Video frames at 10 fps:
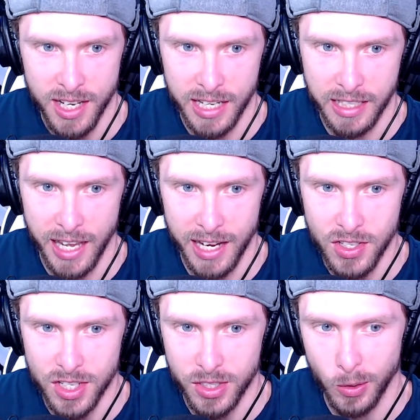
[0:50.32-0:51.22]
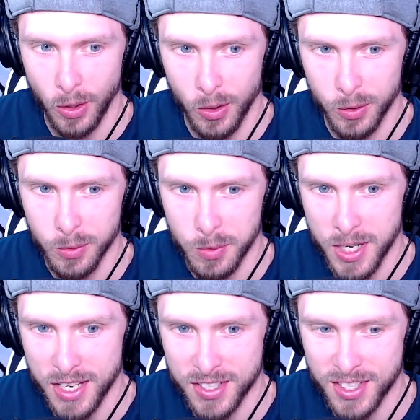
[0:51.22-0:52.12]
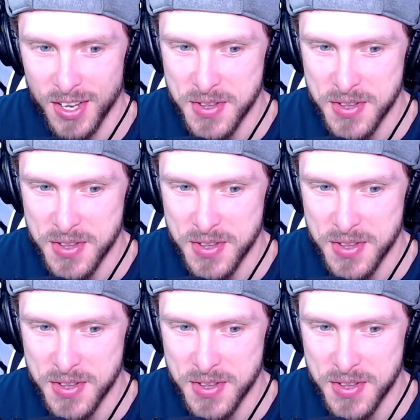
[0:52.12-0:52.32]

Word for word: Engage at your own risk.